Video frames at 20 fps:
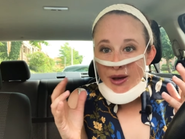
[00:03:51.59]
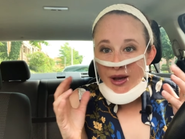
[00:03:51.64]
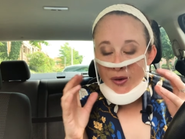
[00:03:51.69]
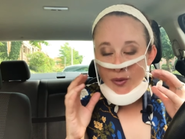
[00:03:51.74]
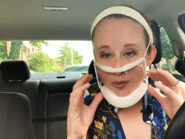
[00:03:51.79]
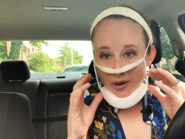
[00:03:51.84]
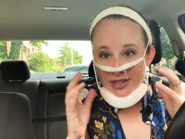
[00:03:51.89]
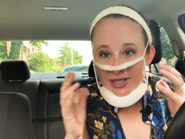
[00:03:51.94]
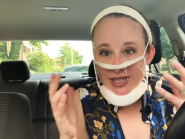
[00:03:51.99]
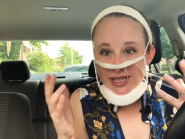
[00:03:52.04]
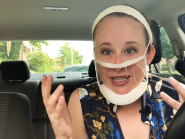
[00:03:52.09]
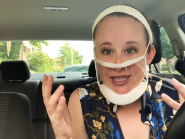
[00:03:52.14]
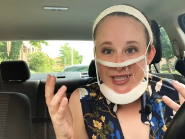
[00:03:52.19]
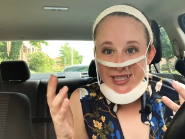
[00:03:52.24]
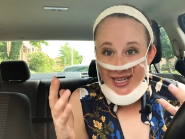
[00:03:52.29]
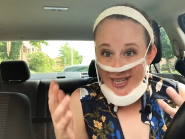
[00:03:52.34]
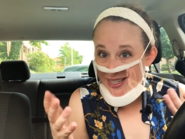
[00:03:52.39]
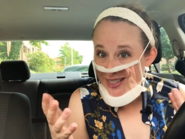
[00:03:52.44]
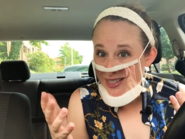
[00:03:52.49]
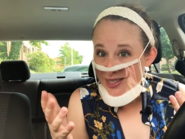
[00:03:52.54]
I went to the
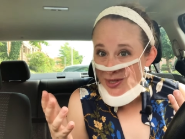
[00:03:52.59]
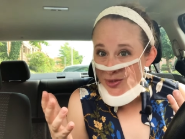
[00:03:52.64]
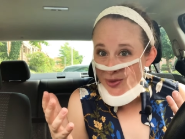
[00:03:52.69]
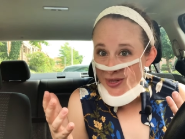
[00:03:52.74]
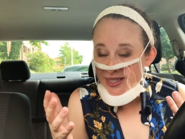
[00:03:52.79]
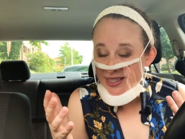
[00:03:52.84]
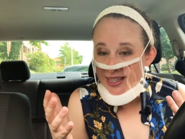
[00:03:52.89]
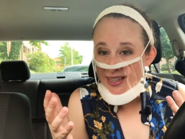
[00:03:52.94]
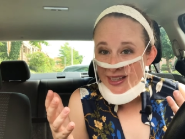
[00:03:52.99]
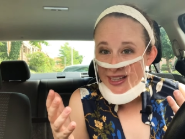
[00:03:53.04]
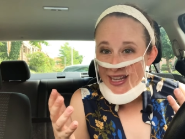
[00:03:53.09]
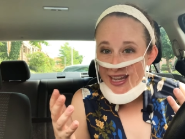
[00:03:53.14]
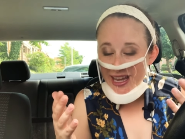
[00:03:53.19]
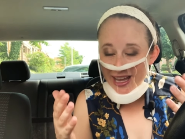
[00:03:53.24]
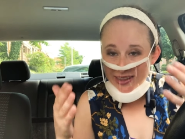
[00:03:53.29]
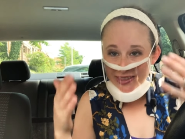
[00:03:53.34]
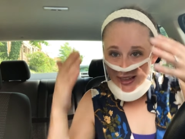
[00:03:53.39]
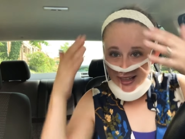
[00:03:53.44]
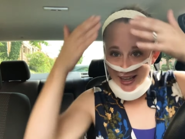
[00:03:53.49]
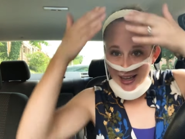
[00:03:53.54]
dentist recently
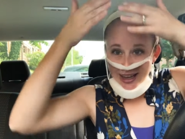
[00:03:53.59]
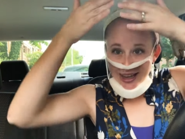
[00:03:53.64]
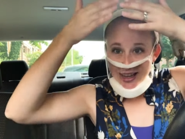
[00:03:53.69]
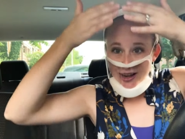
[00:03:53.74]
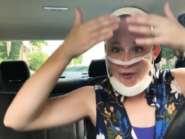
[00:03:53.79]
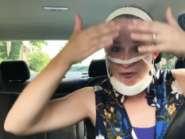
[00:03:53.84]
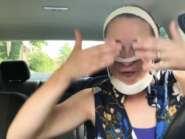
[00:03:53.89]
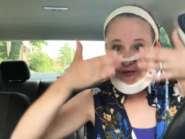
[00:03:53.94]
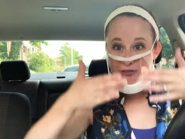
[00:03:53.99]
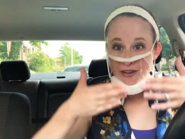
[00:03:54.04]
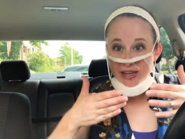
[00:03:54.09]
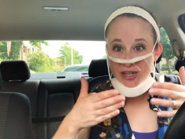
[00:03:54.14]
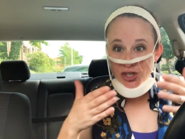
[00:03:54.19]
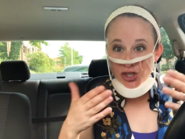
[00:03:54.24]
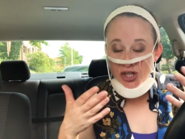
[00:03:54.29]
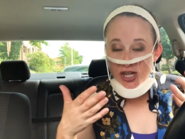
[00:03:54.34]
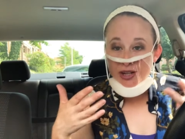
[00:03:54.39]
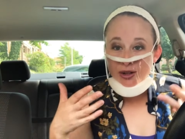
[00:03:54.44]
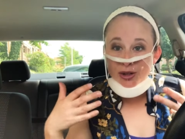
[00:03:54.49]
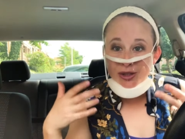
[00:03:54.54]
and the guy had a face
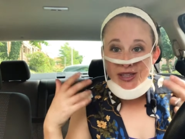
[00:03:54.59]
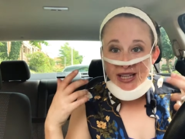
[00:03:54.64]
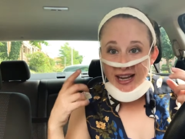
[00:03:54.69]
shield,